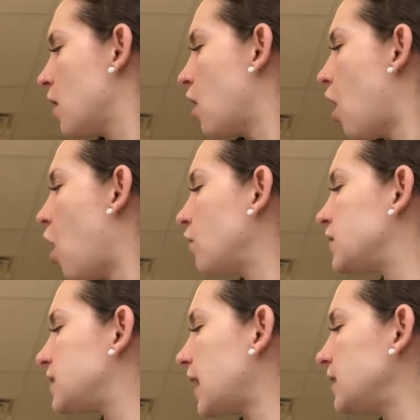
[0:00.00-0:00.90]
All the
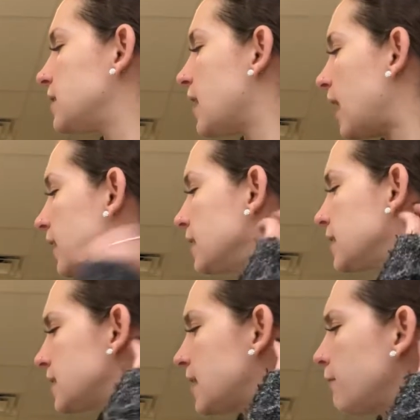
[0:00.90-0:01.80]
states, that is,
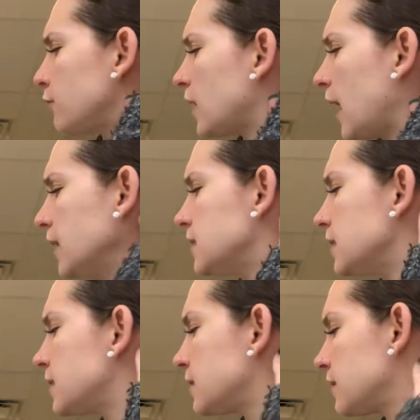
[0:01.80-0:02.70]
except for
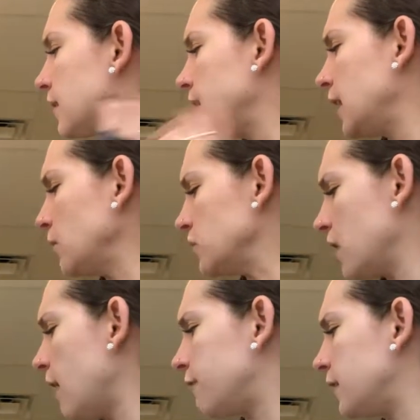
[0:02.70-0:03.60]
Kansas. He was
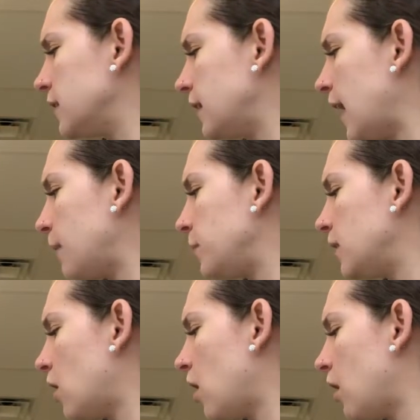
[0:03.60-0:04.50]
not feeling happy
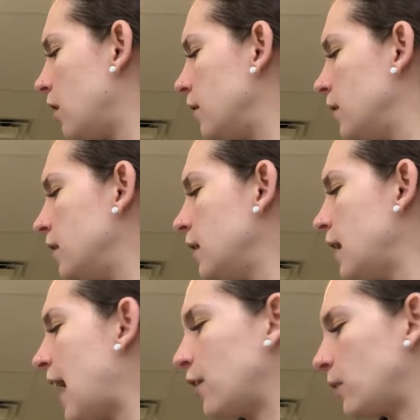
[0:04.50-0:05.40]
at all.
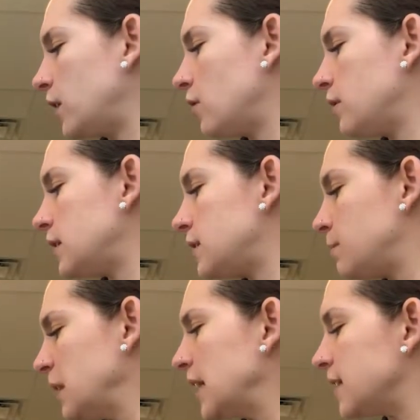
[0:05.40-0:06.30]
How do I know
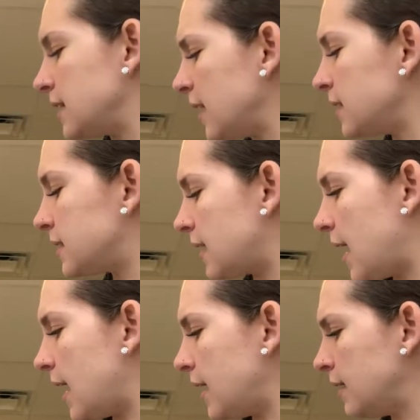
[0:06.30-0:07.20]
this? Because he
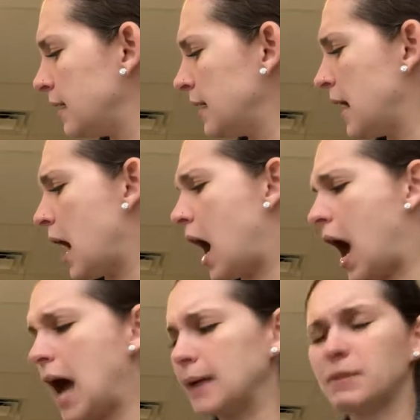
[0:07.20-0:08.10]
said,
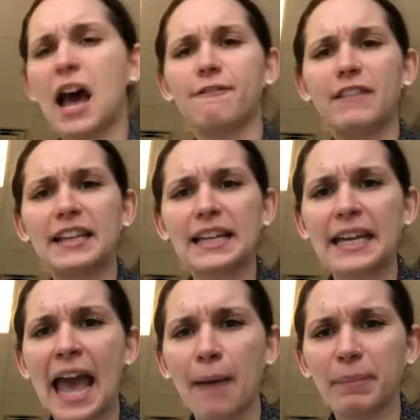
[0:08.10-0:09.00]
"I'm not
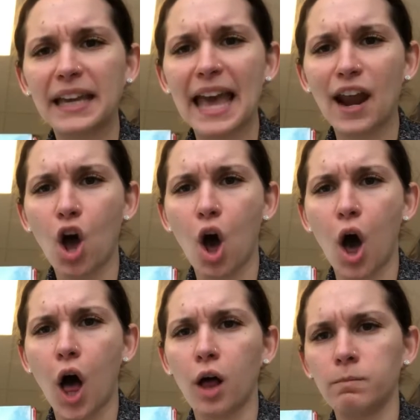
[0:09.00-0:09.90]
feeling happy at
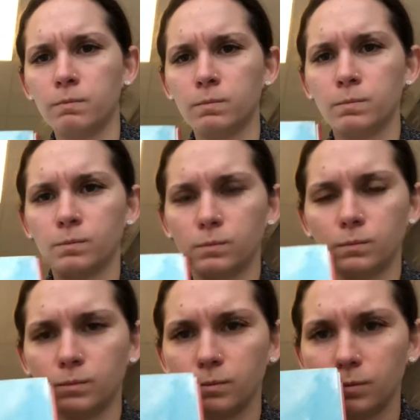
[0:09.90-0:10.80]
all."
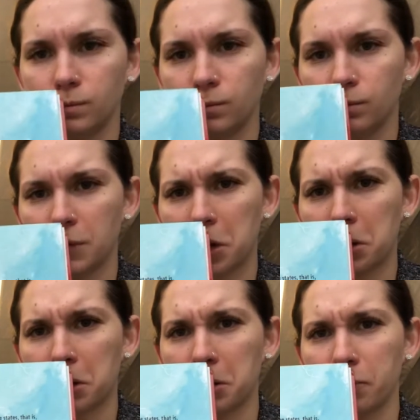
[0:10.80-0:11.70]

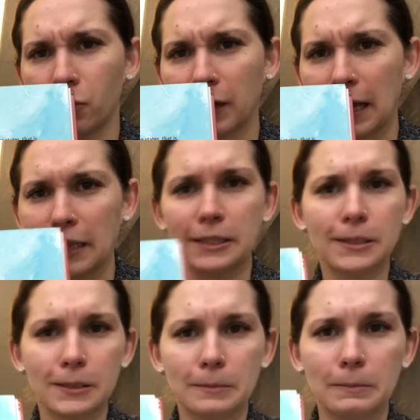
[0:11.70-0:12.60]
Oh, poor Kansas.